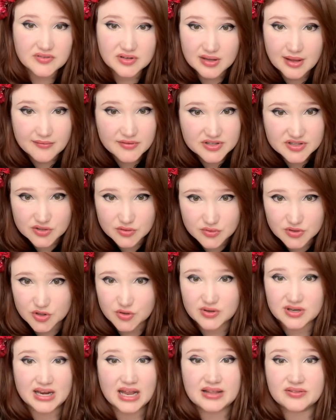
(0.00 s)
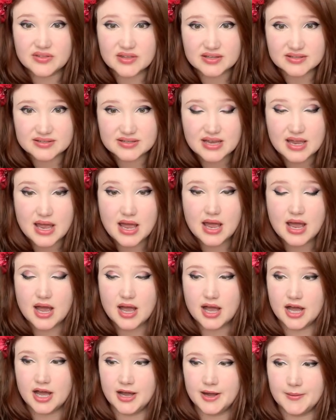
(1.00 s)
to love it too. You can hate this.
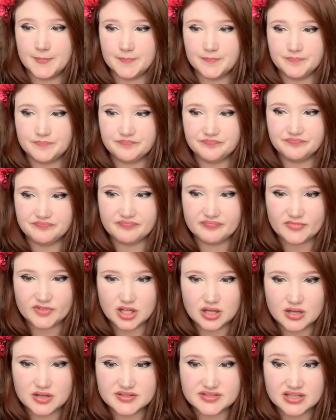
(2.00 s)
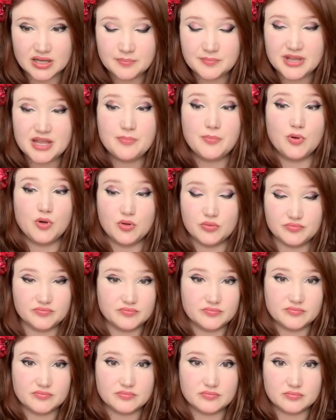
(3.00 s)
Some people
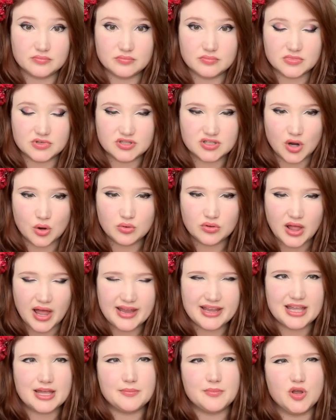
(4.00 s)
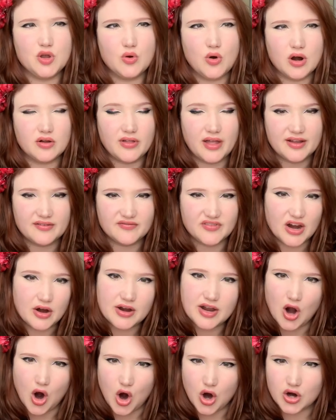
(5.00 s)
don't like it who are like
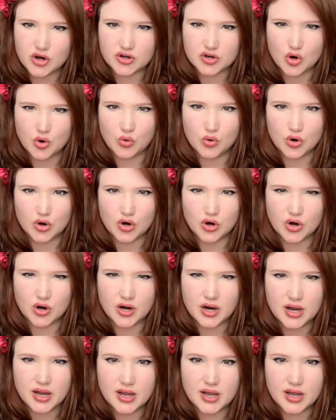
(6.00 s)
very hardcore,